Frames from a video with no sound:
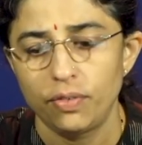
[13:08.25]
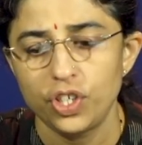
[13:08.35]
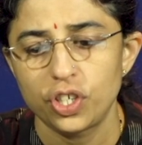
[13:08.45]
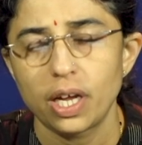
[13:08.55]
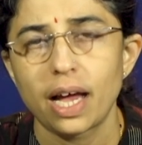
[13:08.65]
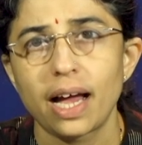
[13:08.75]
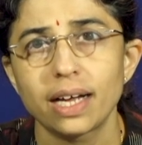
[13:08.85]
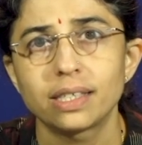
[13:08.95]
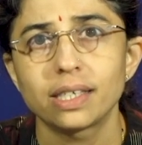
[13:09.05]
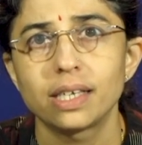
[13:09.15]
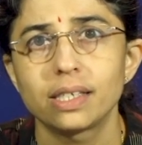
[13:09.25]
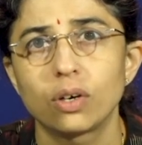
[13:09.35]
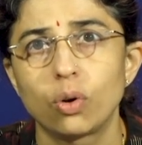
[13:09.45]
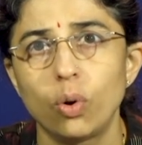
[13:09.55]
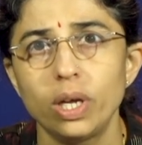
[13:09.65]
which acts as a
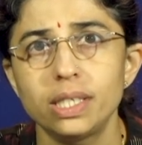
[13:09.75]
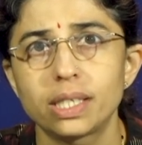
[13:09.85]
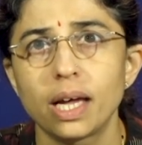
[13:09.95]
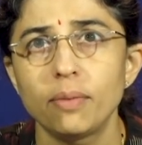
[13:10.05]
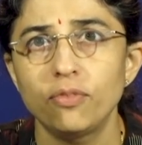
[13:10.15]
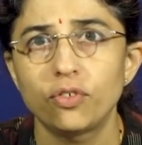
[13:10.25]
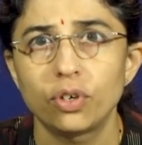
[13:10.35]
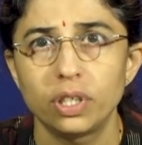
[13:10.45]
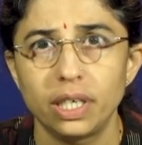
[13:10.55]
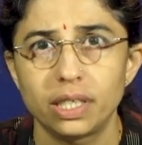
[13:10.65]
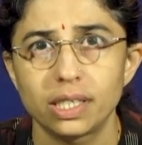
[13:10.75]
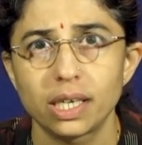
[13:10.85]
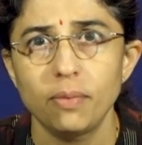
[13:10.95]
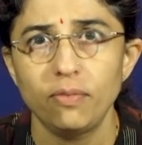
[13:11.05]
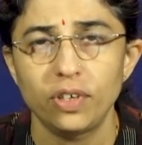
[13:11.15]
coenzyme for the
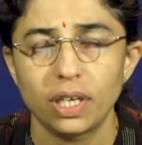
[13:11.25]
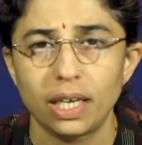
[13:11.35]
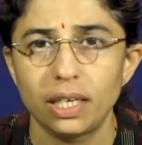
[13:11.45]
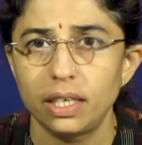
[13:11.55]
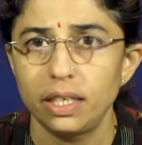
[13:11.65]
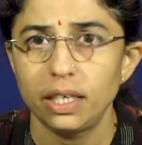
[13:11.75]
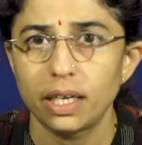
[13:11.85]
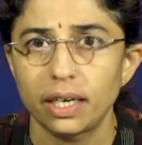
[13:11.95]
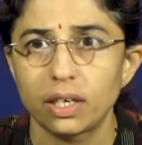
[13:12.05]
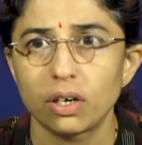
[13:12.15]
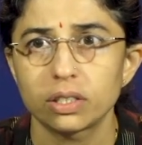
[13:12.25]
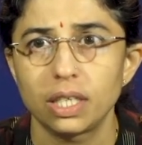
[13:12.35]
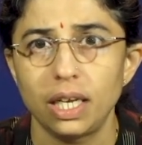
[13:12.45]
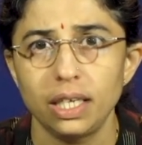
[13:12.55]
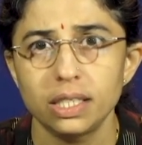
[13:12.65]
enzyme phenylalanine
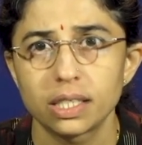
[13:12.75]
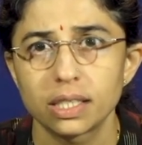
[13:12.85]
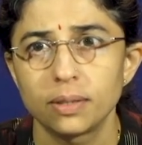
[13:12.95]
hydroxylase.